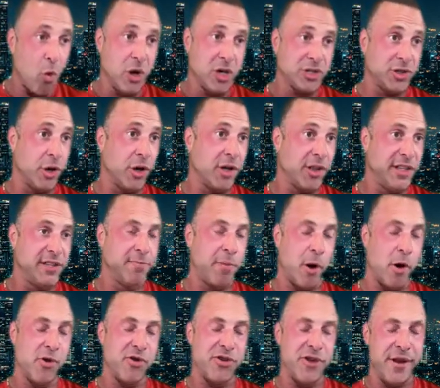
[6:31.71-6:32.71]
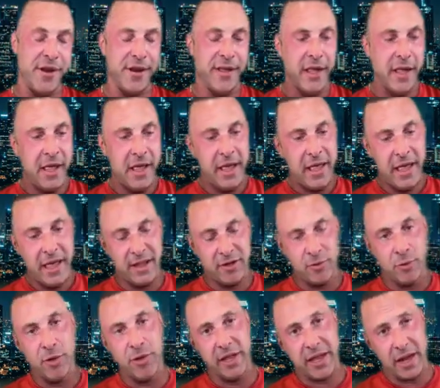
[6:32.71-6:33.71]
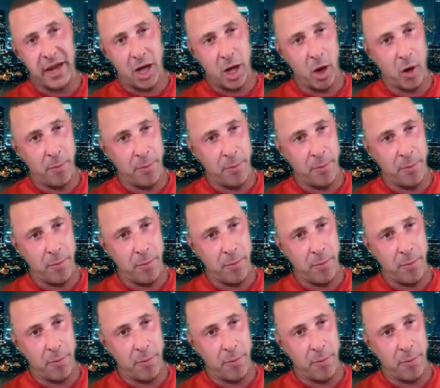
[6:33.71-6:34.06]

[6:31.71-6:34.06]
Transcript: Whereas Hercules Potion is really going to